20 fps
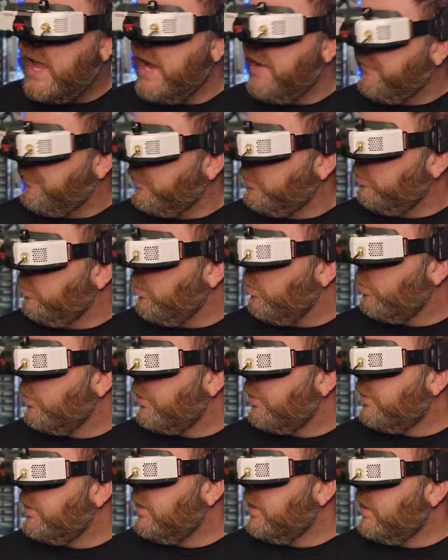ever
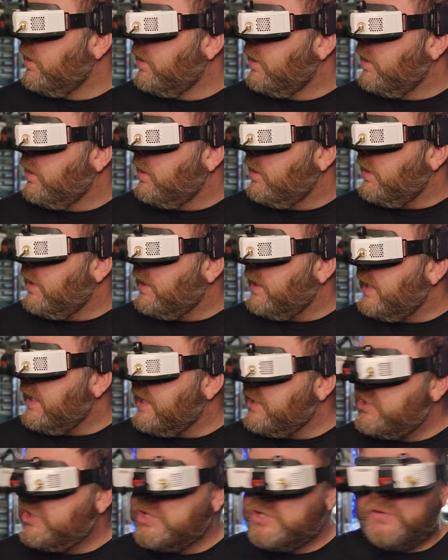worn.
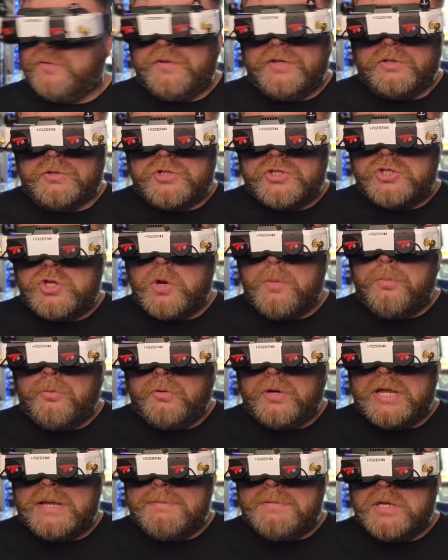It just feels so
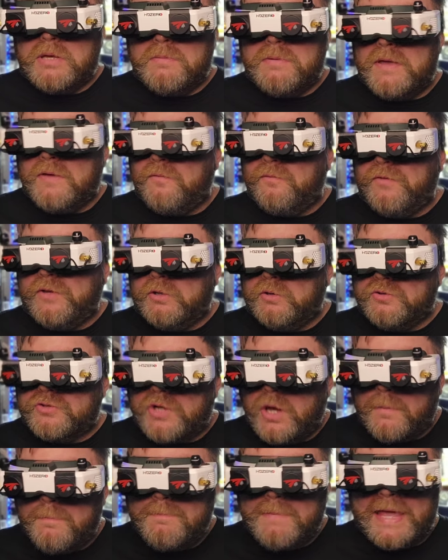premium. It feels
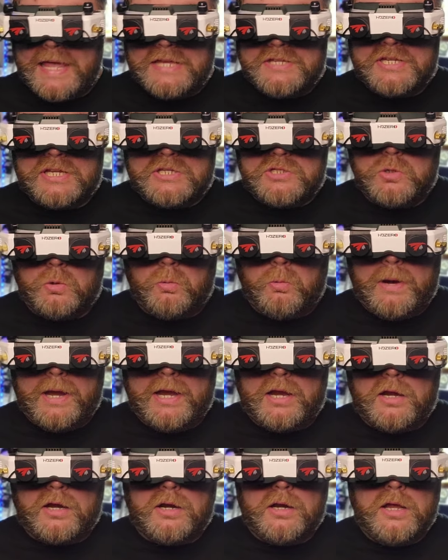amazing to
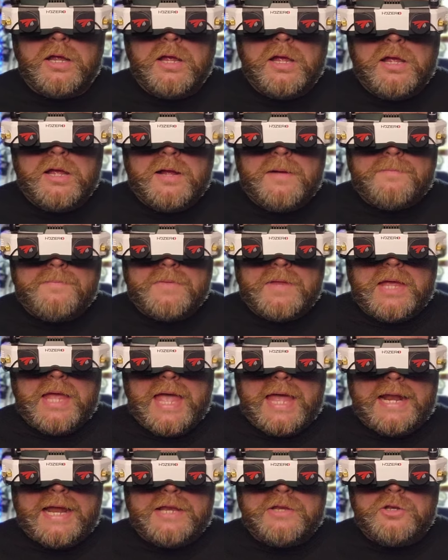wear.
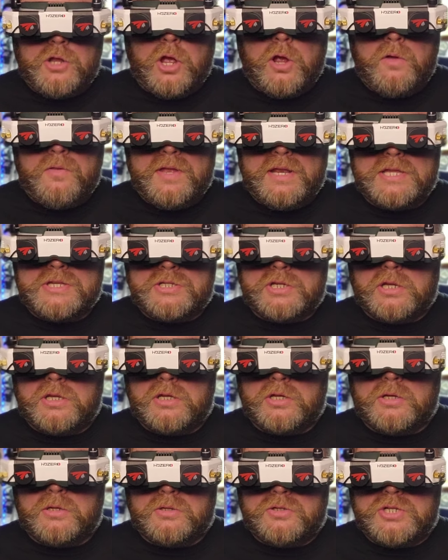And I know that it's
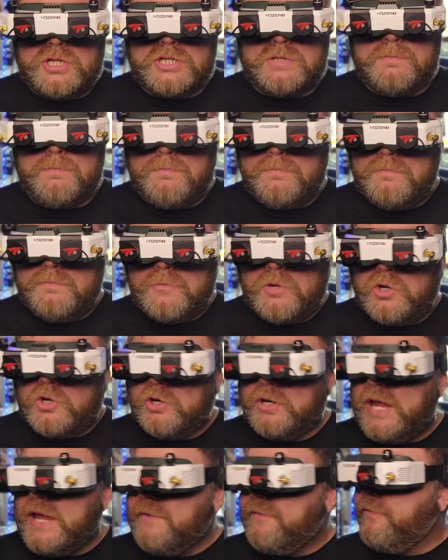going to just
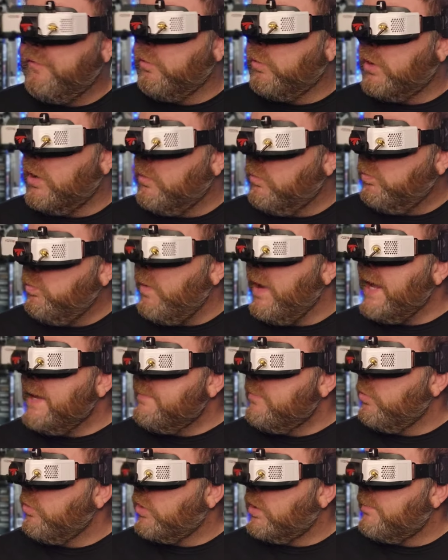create for a way
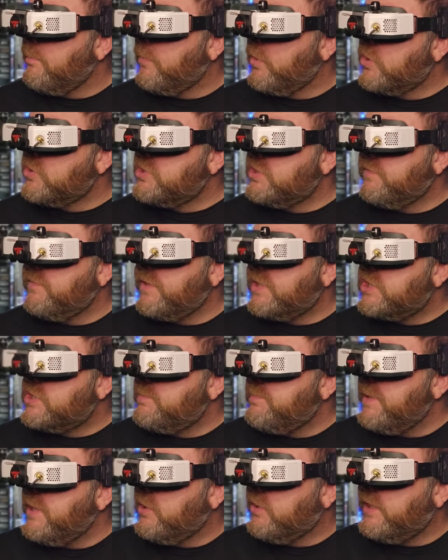more immersive
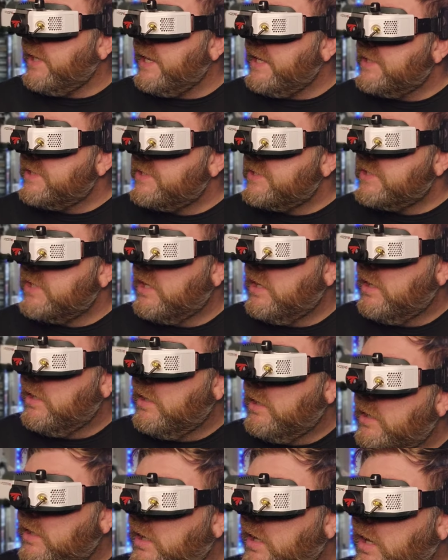experience
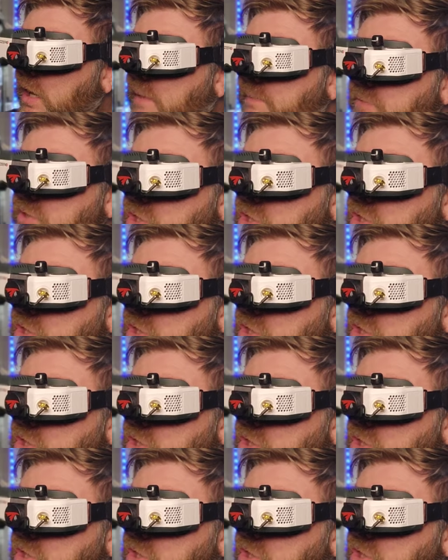um,